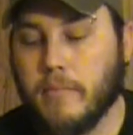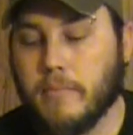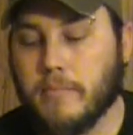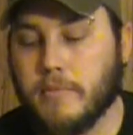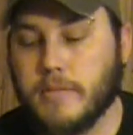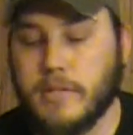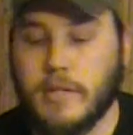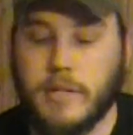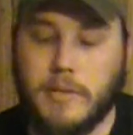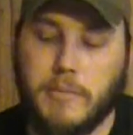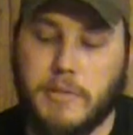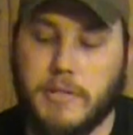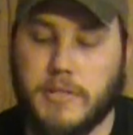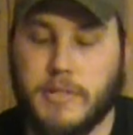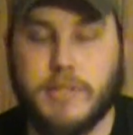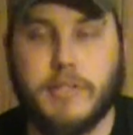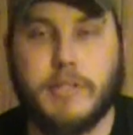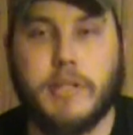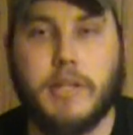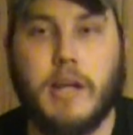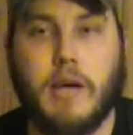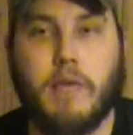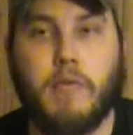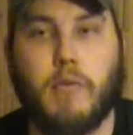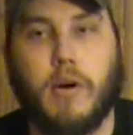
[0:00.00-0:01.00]
So the missus
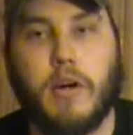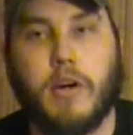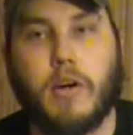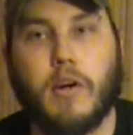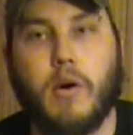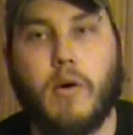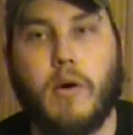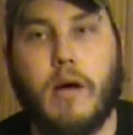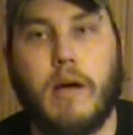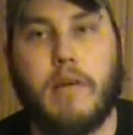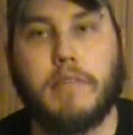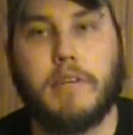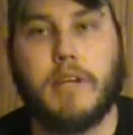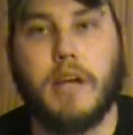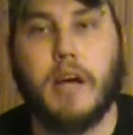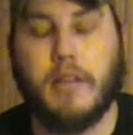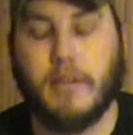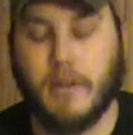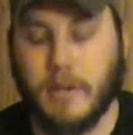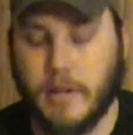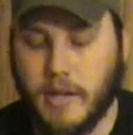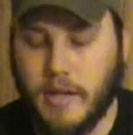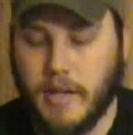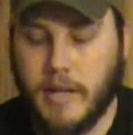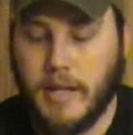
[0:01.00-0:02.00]
can have one and I'll have the
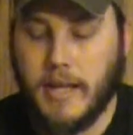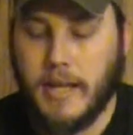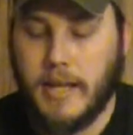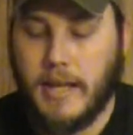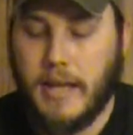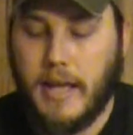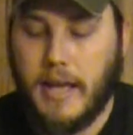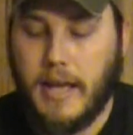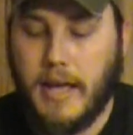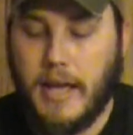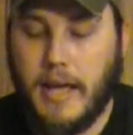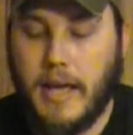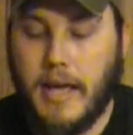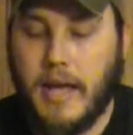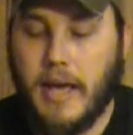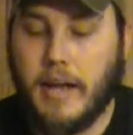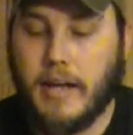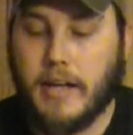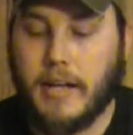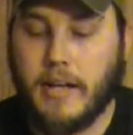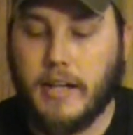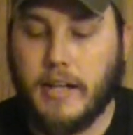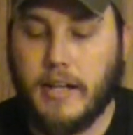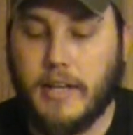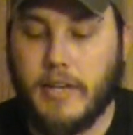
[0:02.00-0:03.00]
other. And
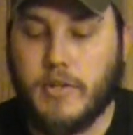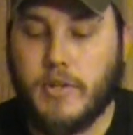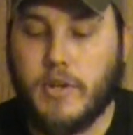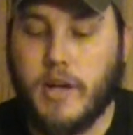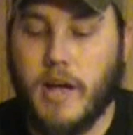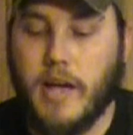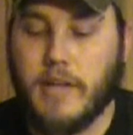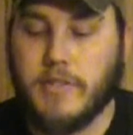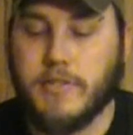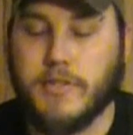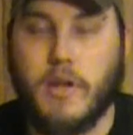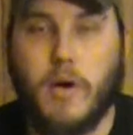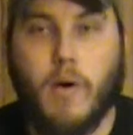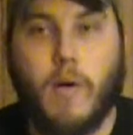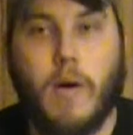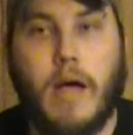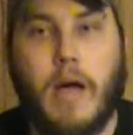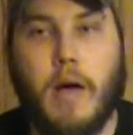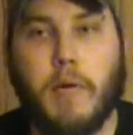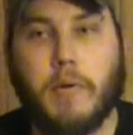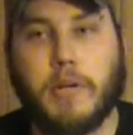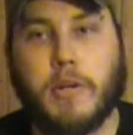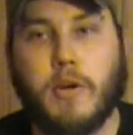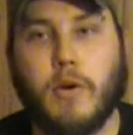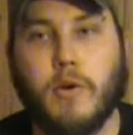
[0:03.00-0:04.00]
I'm going to let you guys know
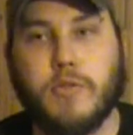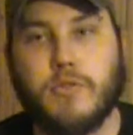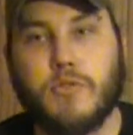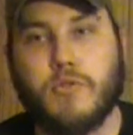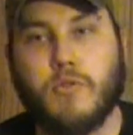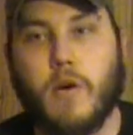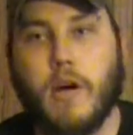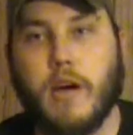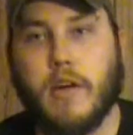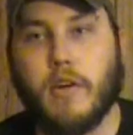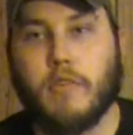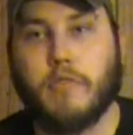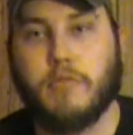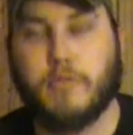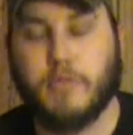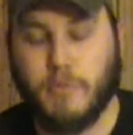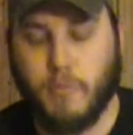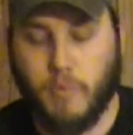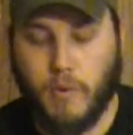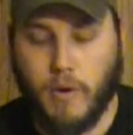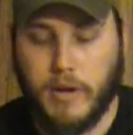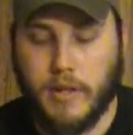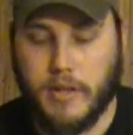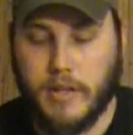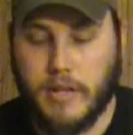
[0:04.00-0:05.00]
how it goes drying off with
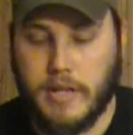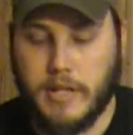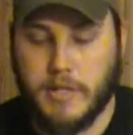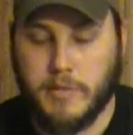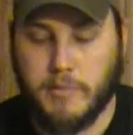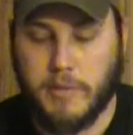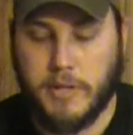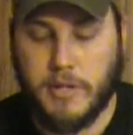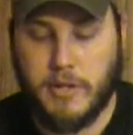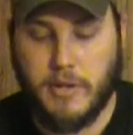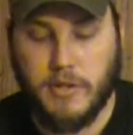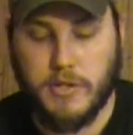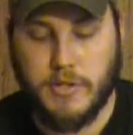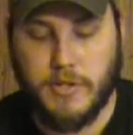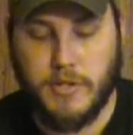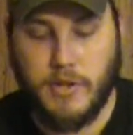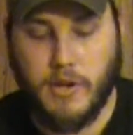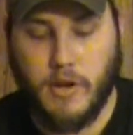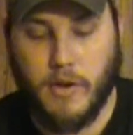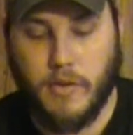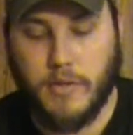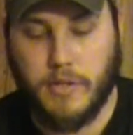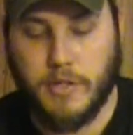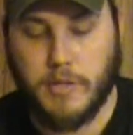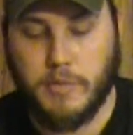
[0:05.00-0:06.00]
one of these, because, you
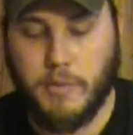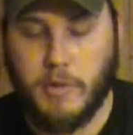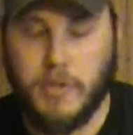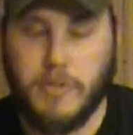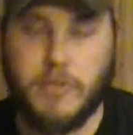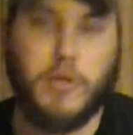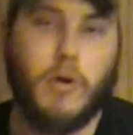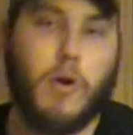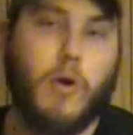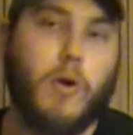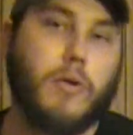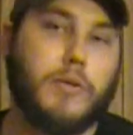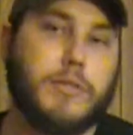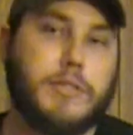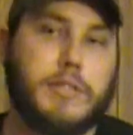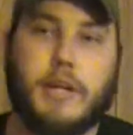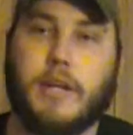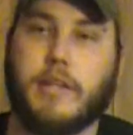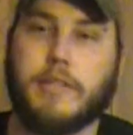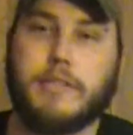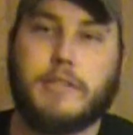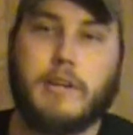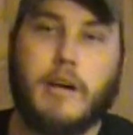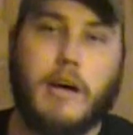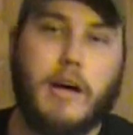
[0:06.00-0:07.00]
know, they're supposed to hold
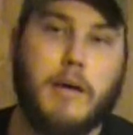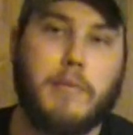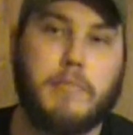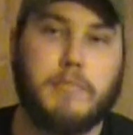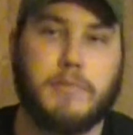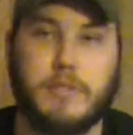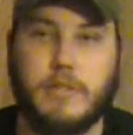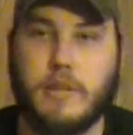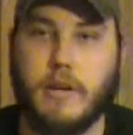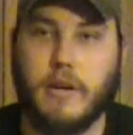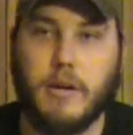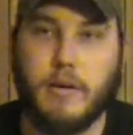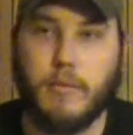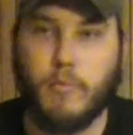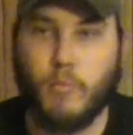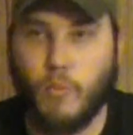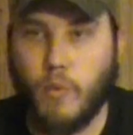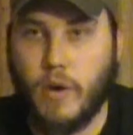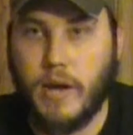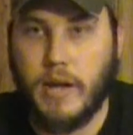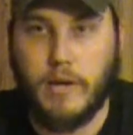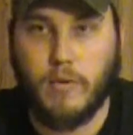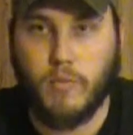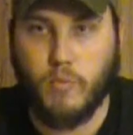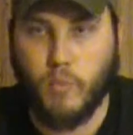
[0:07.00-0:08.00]
10 times their
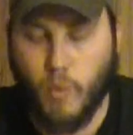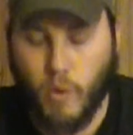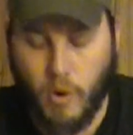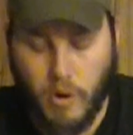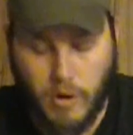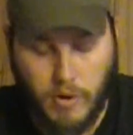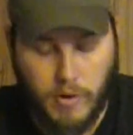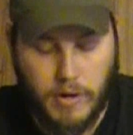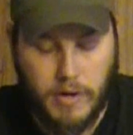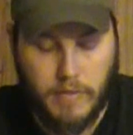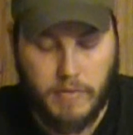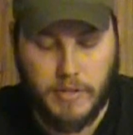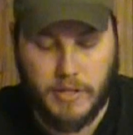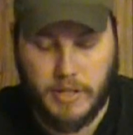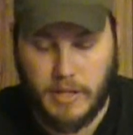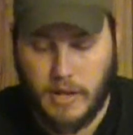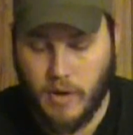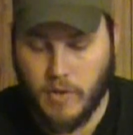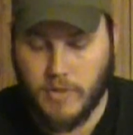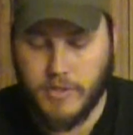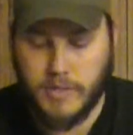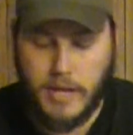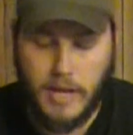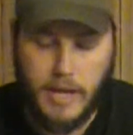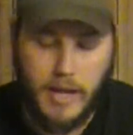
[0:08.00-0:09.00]
weight in water and everything
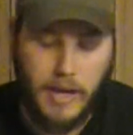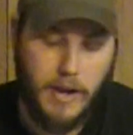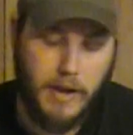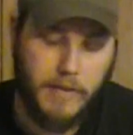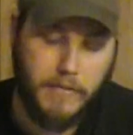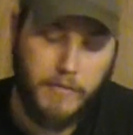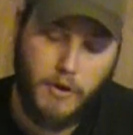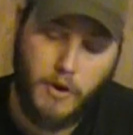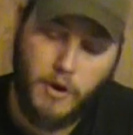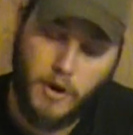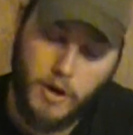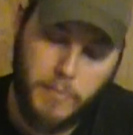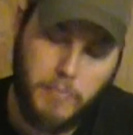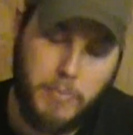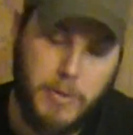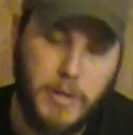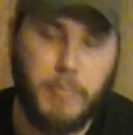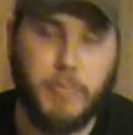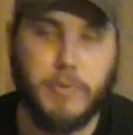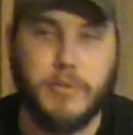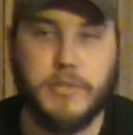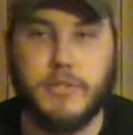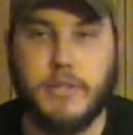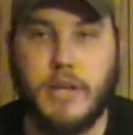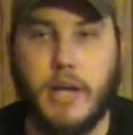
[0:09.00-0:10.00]
else. And I've heard
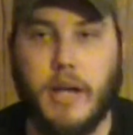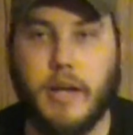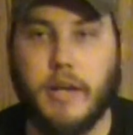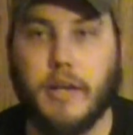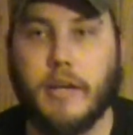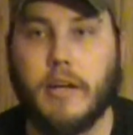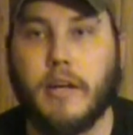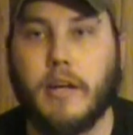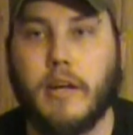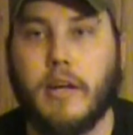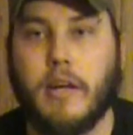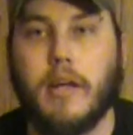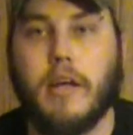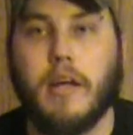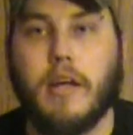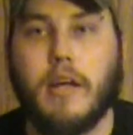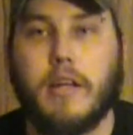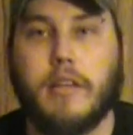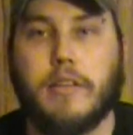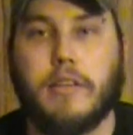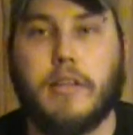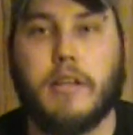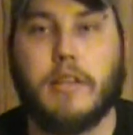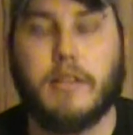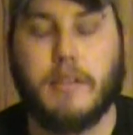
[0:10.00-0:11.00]
people say
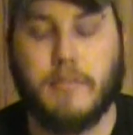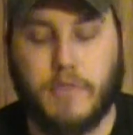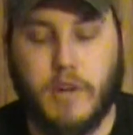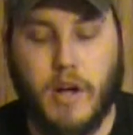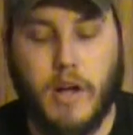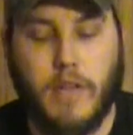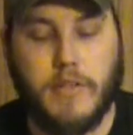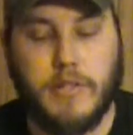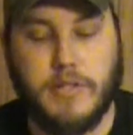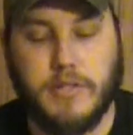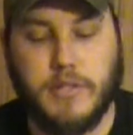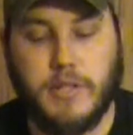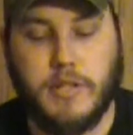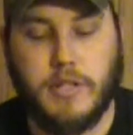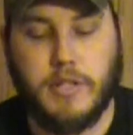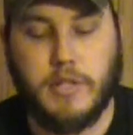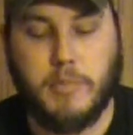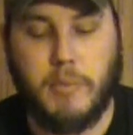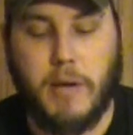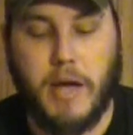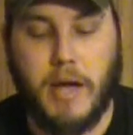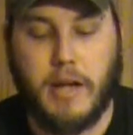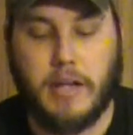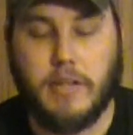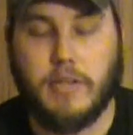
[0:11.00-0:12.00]
that they've got these in these
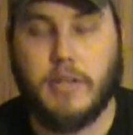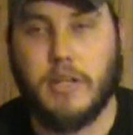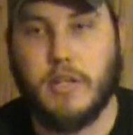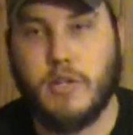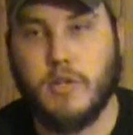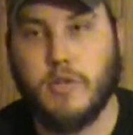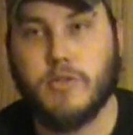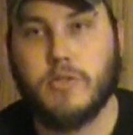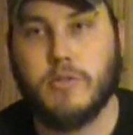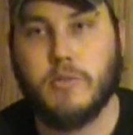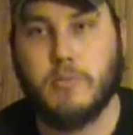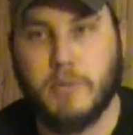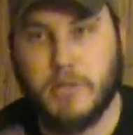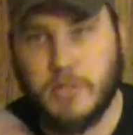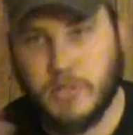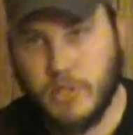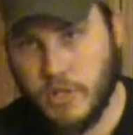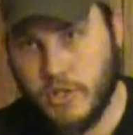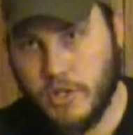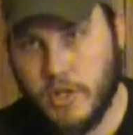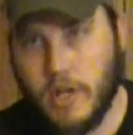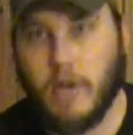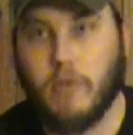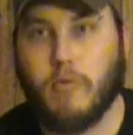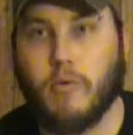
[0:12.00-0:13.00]
packs and they use them as a
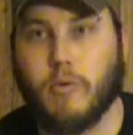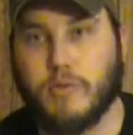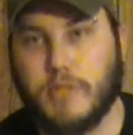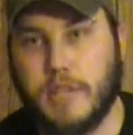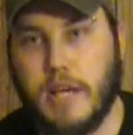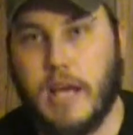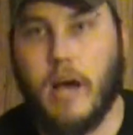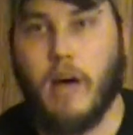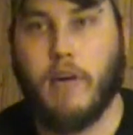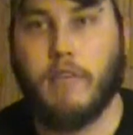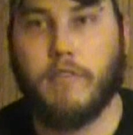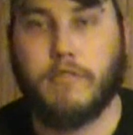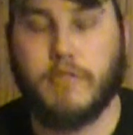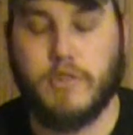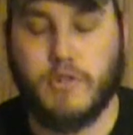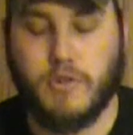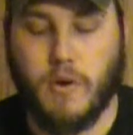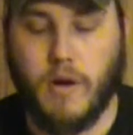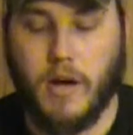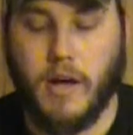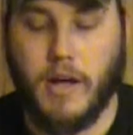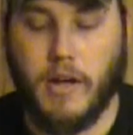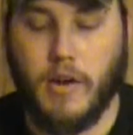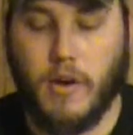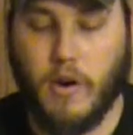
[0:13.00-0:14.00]
general towel for
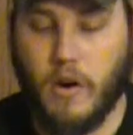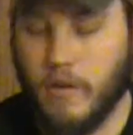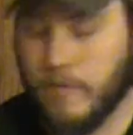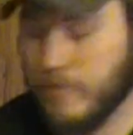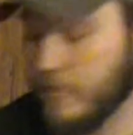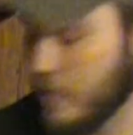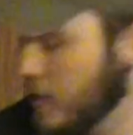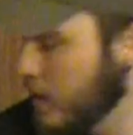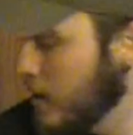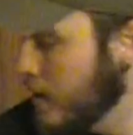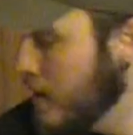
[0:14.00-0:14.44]
drying off.